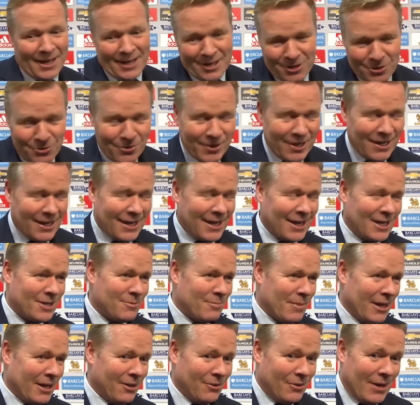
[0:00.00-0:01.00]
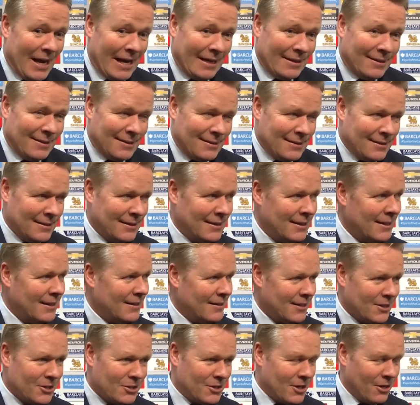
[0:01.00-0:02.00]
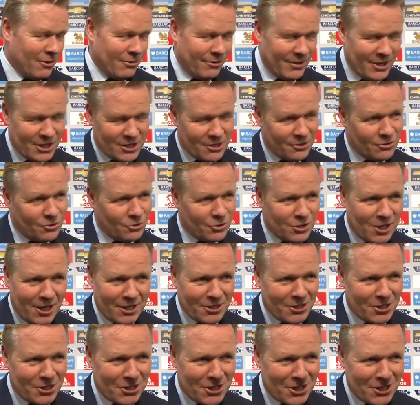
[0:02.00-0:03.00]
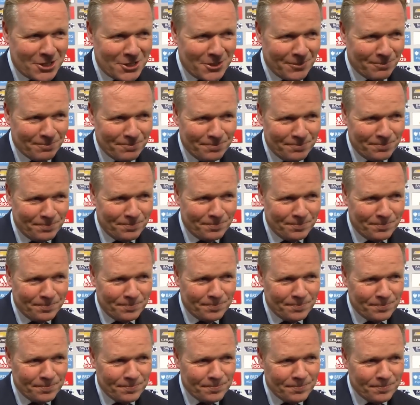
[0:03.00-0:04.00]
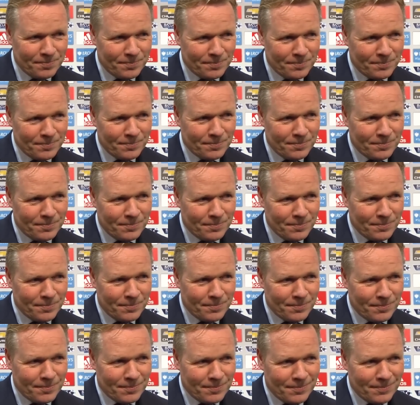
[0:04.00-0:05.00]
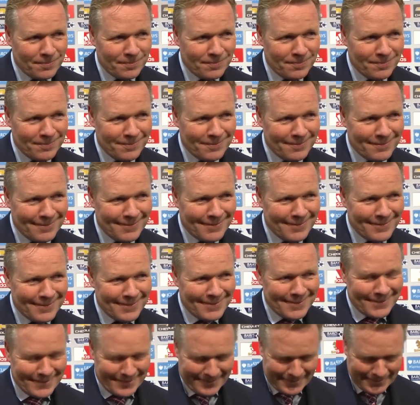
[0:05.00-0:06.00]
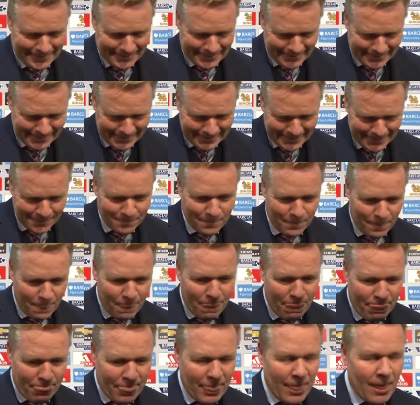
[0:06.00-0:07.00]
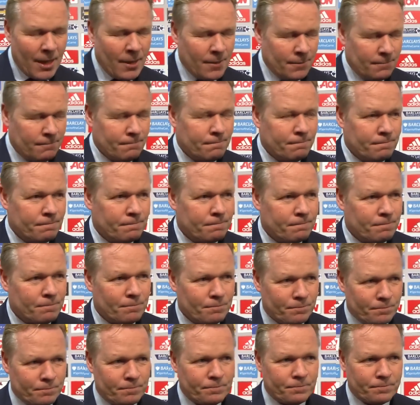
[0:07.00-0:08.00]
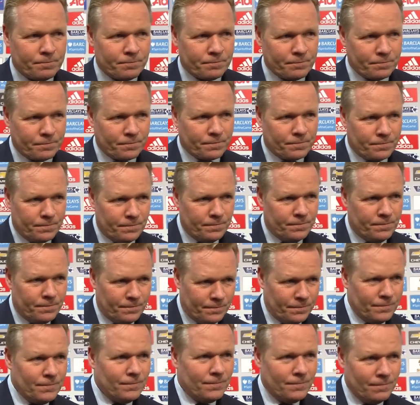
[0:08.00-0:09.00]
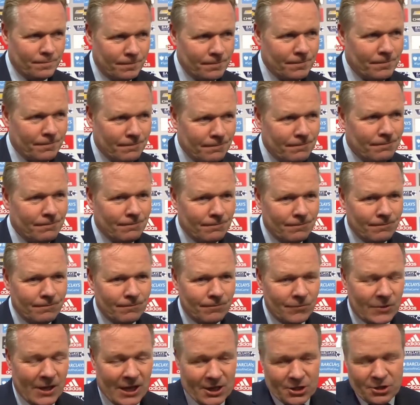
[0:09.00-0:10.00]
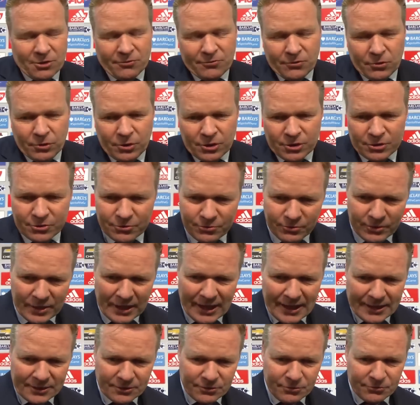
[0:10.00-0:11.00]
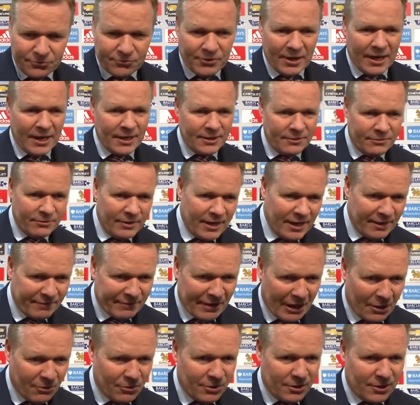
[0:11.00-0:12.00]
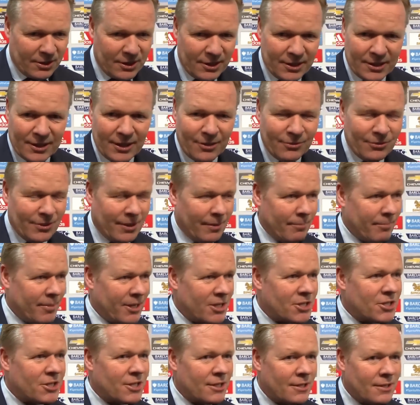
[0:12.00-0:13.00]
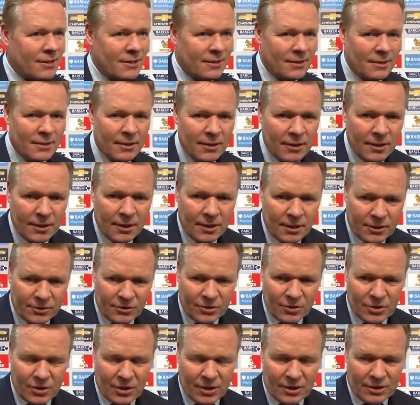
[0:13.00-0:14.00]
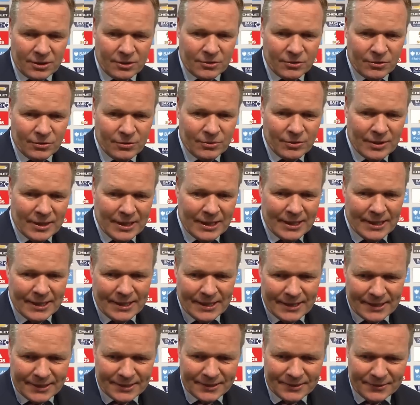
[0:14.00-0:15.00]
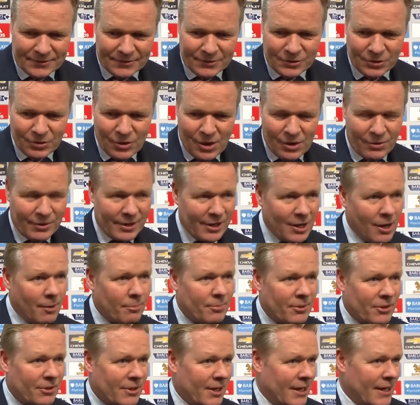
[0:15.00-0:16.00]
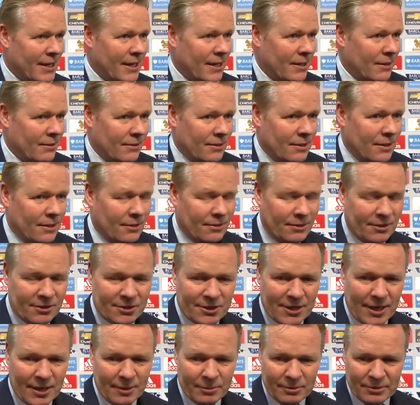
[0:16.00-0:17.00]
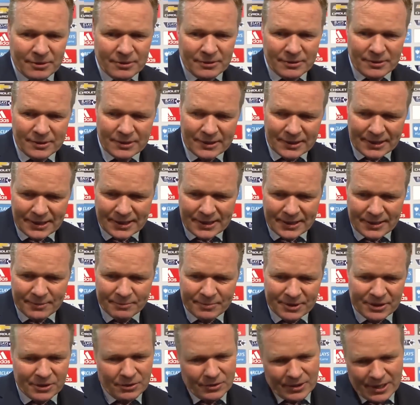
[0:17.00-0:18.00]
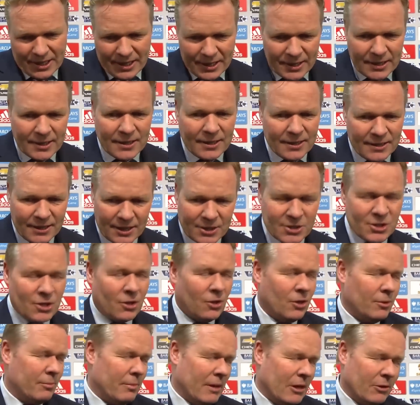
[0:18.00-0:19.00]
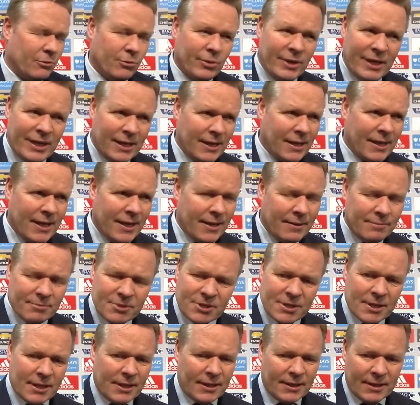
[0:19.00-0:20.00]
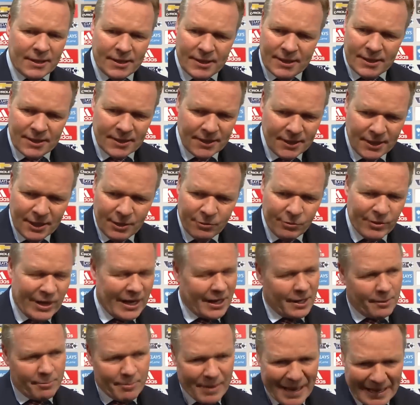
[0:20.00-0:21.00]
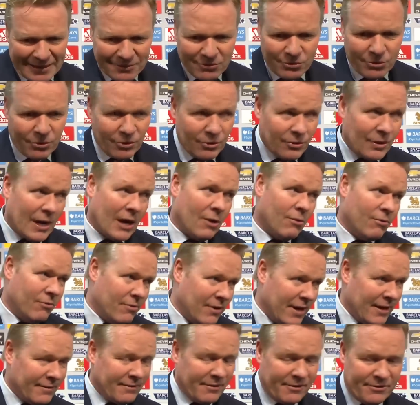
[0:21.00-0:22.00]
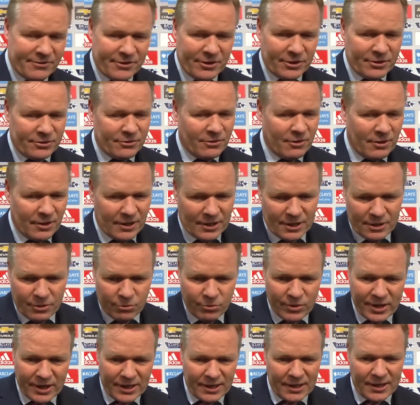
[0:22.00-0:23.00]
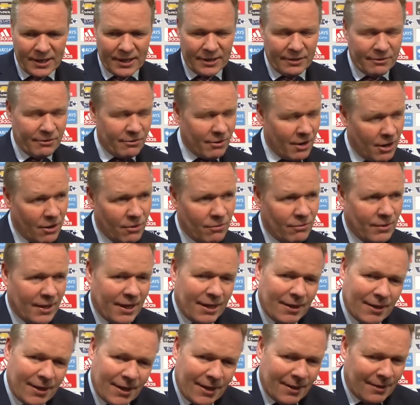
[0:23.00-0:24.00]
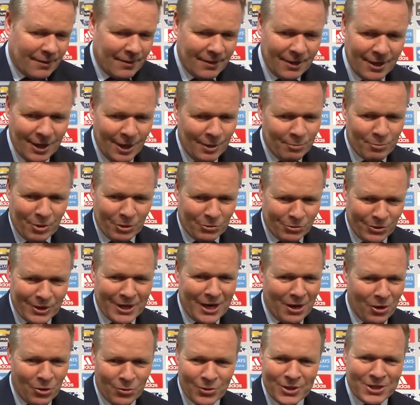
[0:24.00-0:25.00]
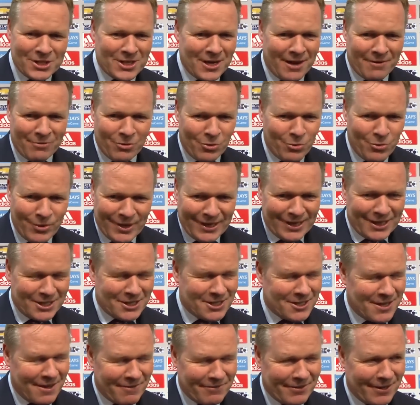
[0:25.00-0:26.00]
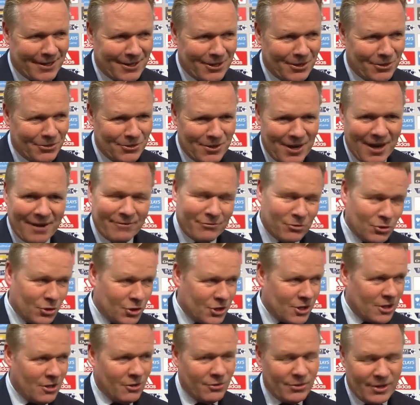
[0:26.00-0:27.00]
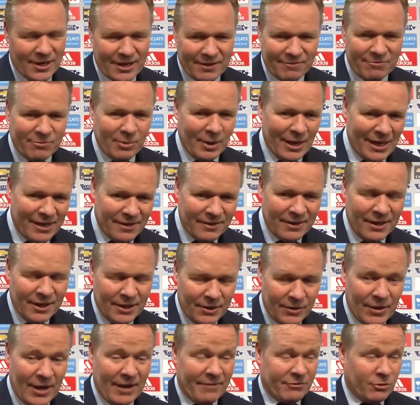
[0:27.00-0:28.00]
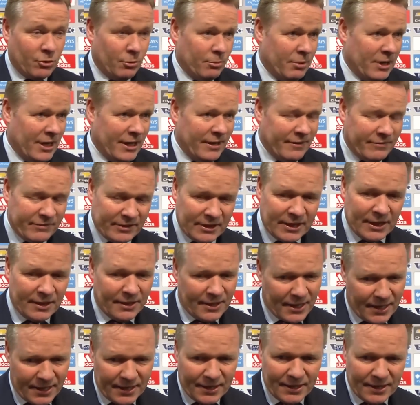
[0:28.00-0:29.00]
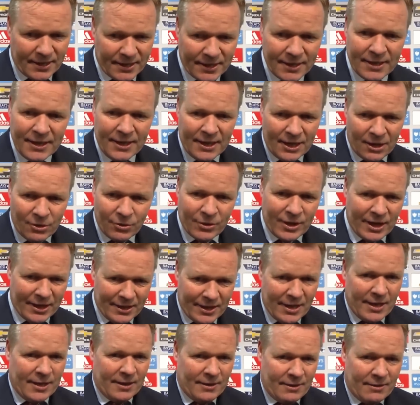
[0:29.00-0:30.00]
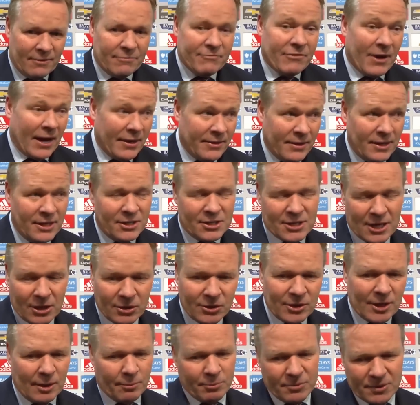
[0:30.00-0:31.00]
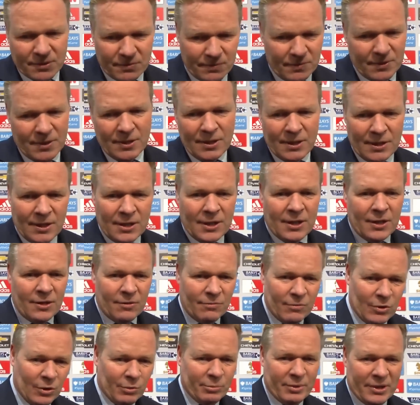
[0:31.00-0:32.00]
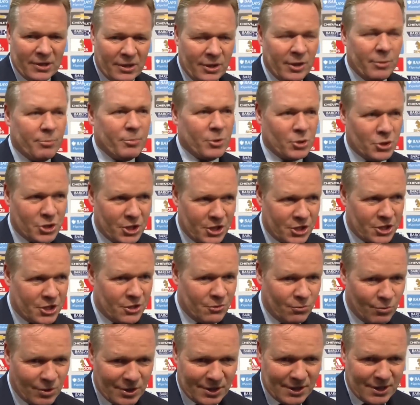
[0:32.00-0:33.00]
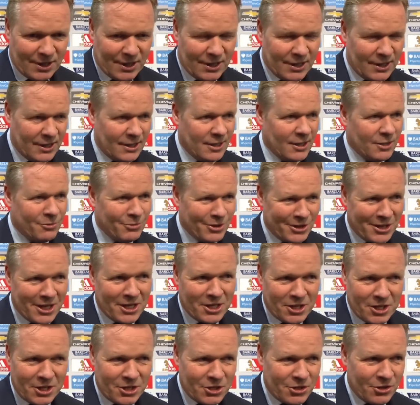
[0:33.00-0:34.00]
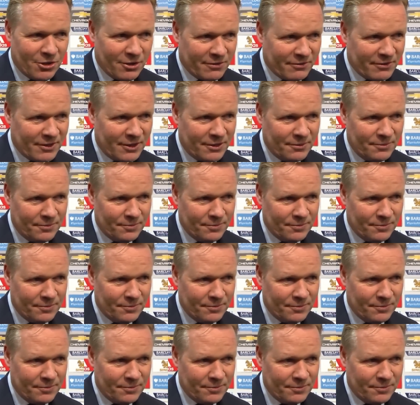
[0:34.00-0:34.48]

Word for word: you win against Man United, there's no reason to change the system but does it also change your expectations a little bit? Now you've had this run, are you looking sort of very much upwards now? Yes, of course. We like to fight. We have our uh, own ambition to to uh, to going up on the on the, on the table. Uh, but okay, and that's all about winning games. And uh, we had a bad run. Now we have a third uh, win in a row. And, and but we know it's every week. It's difficult. You have to show. You have believe. You have to believe it. And then uh, okay, then finally Southampton will be on the position what they, uh, what they deserved.